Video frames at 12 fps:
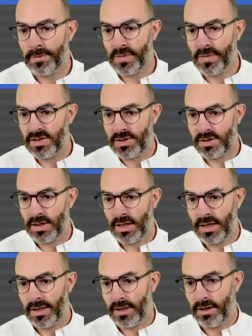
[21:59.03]
this
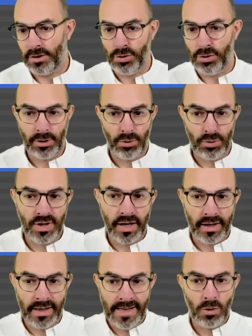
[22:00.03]
unique user
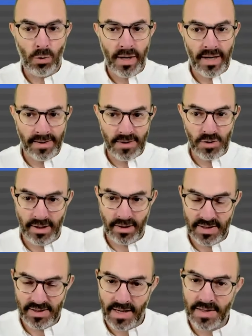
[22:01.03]
ID and the way it is being
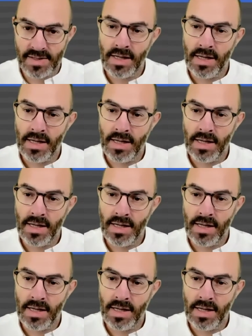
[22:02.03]
set